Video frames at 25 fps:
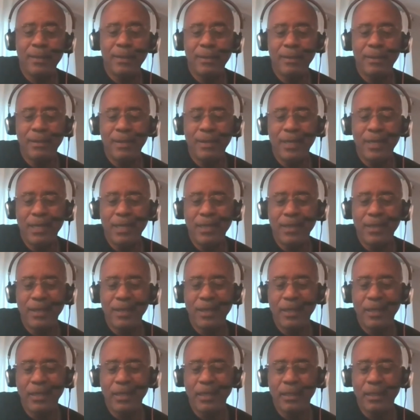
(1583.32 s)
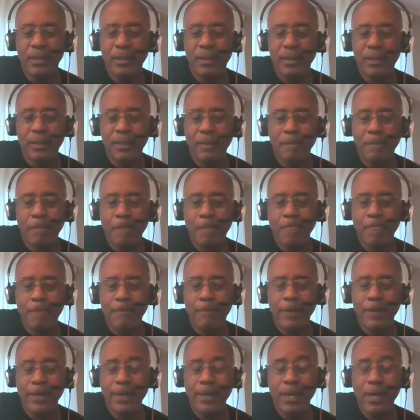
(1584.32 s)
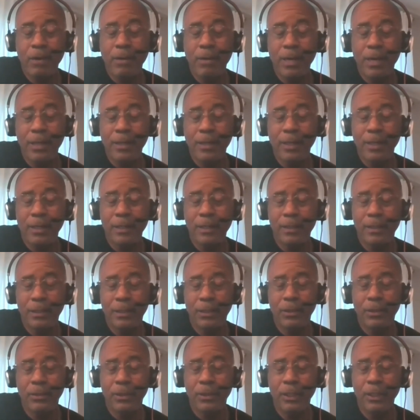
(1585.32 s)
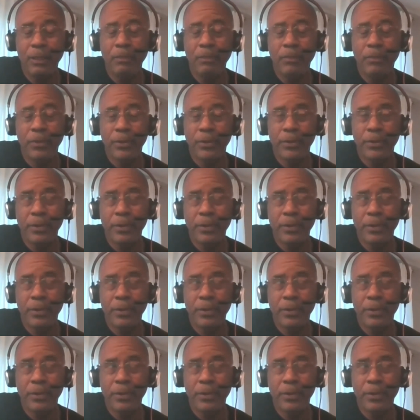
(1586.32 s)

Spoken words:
I think it's right now. I think it's a little deeper.